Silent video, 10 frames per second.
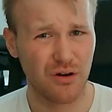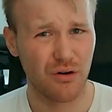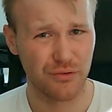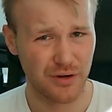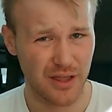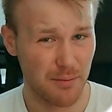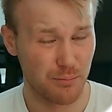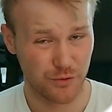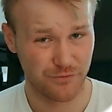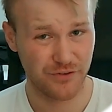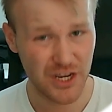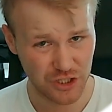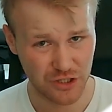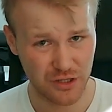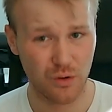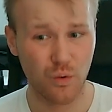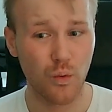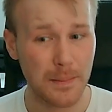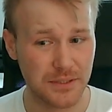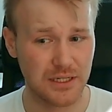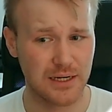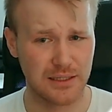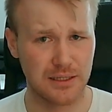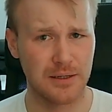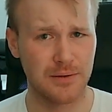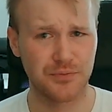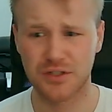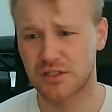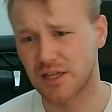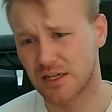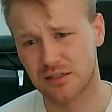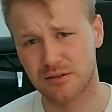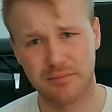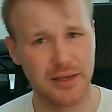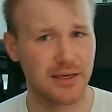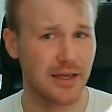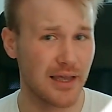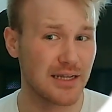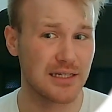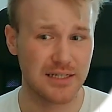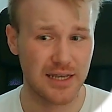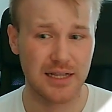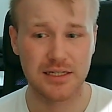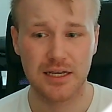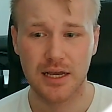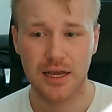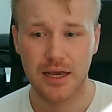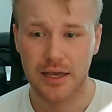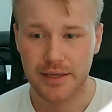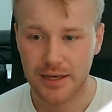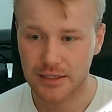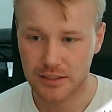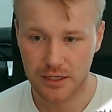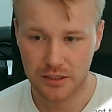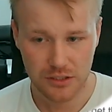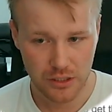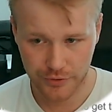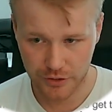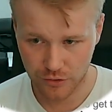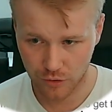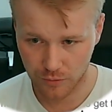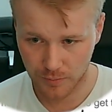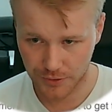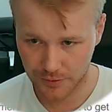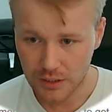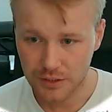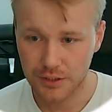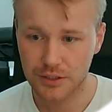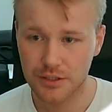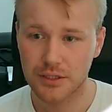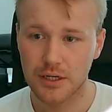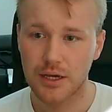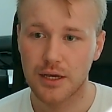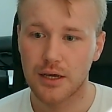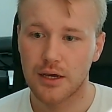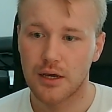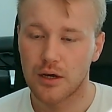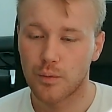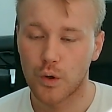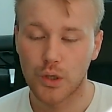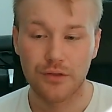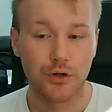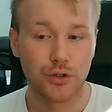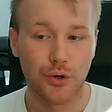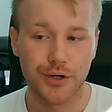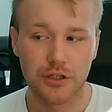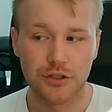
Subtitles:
on a professional website? This doesn't make any sense. Yes, this logo is old, but this wall advertorial